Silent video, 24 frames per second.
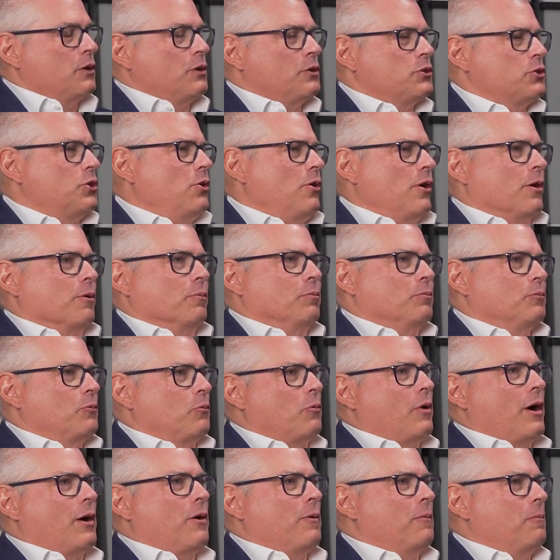Sure.
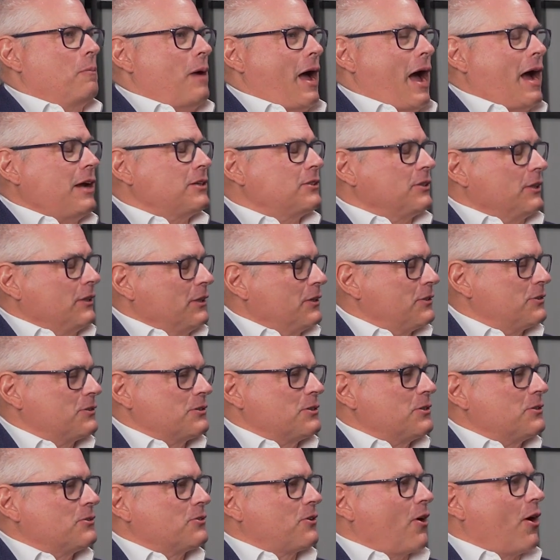Well, actually, let's
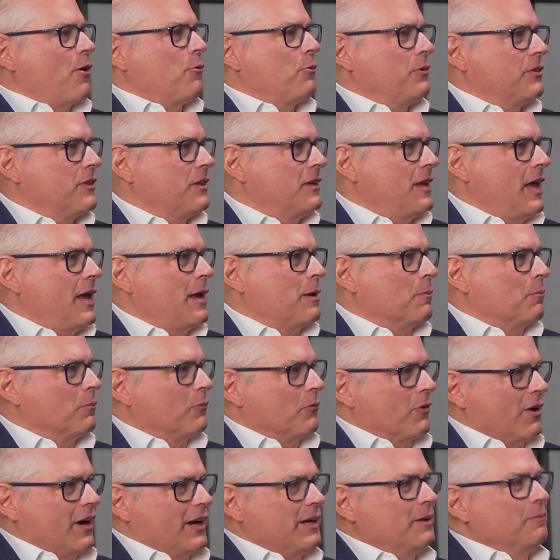just start with the name,
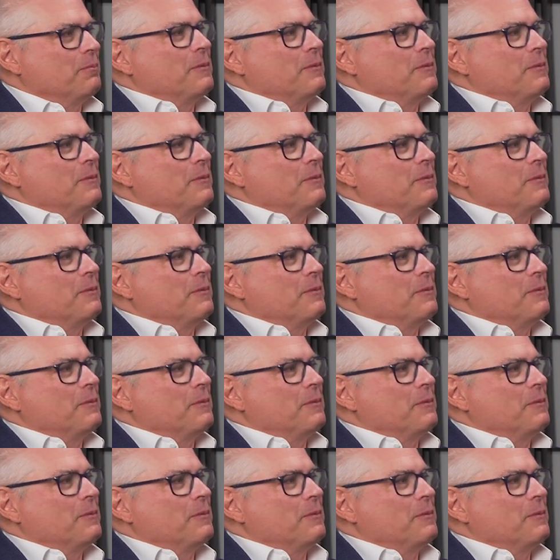right?